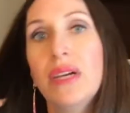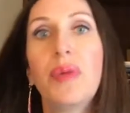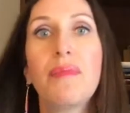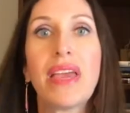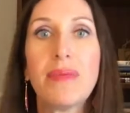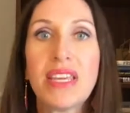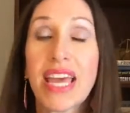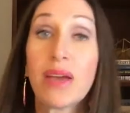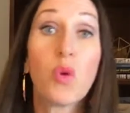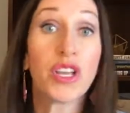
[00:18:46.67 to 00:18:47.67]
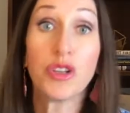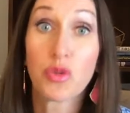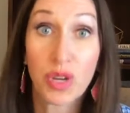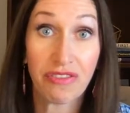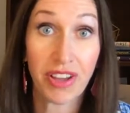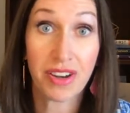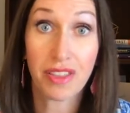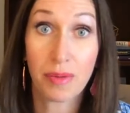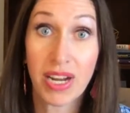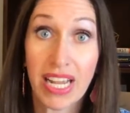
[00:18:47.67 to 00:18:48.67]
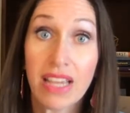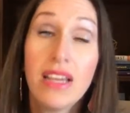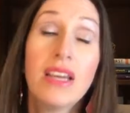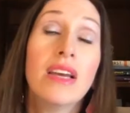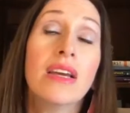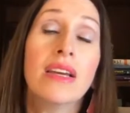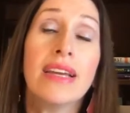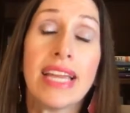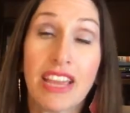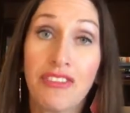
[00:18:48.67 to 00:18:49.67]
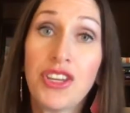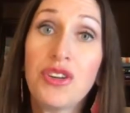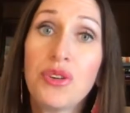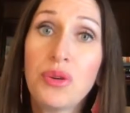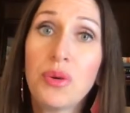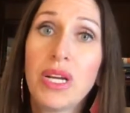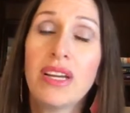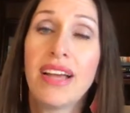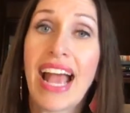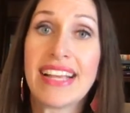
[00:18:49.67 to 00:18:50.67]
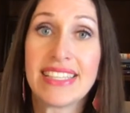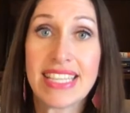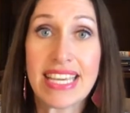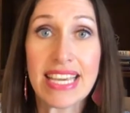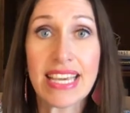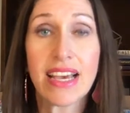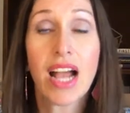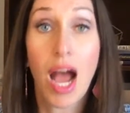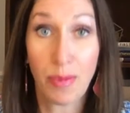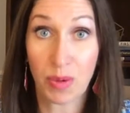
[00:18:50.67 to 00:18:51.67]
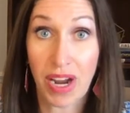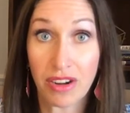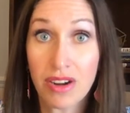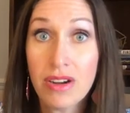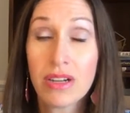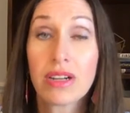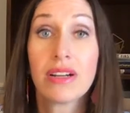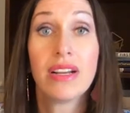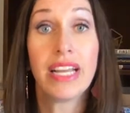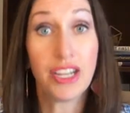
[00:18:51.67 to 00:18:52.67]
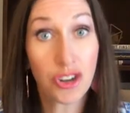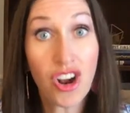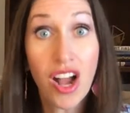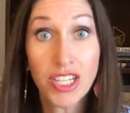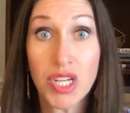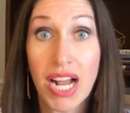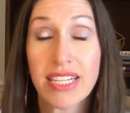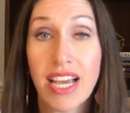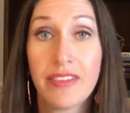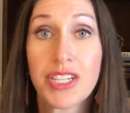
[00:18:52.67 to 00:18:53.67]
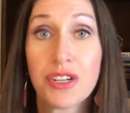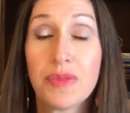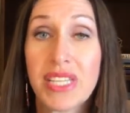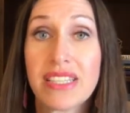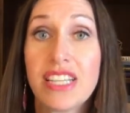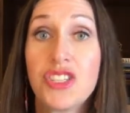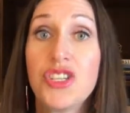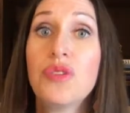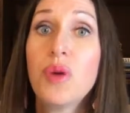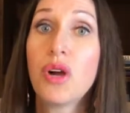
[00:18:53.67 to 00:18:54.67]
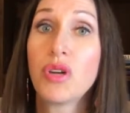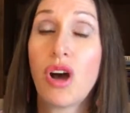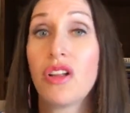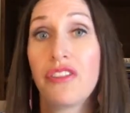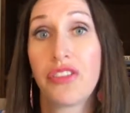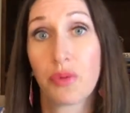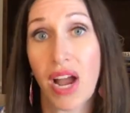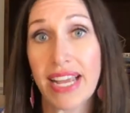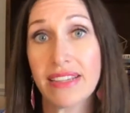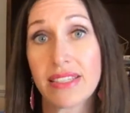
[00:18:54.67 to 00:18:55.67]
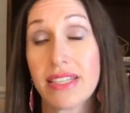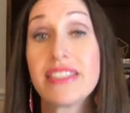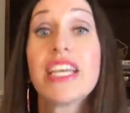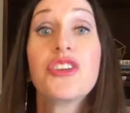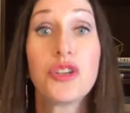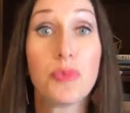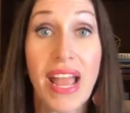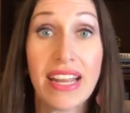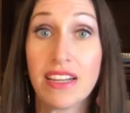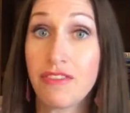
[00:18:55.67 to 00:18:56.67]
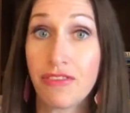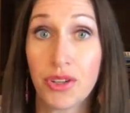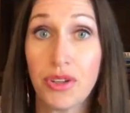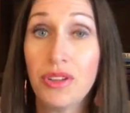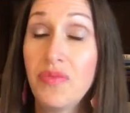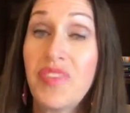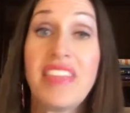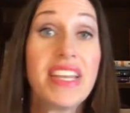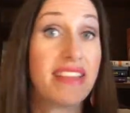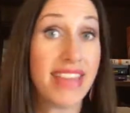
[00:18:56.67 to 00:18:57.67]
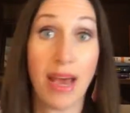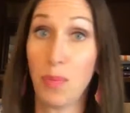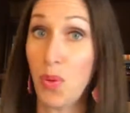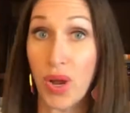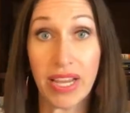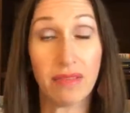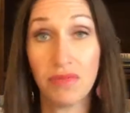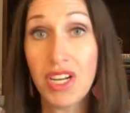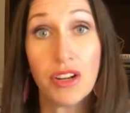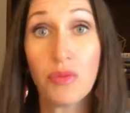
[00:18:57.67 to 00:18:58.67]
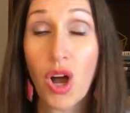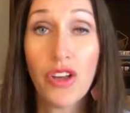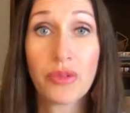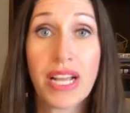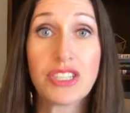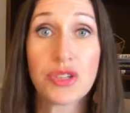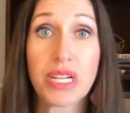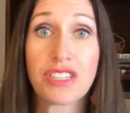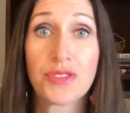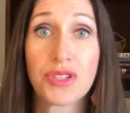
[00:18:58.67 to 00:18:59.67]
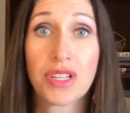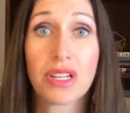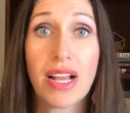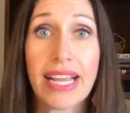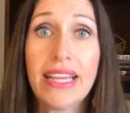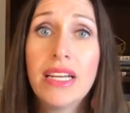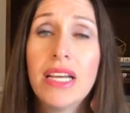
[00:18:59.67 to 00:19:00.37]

but maybe they want you to refund their money. If you, as the copywriter in your contract, have a term that says you own all of the rights until you're paid in full, and then at that point, all the rights transfer to the client,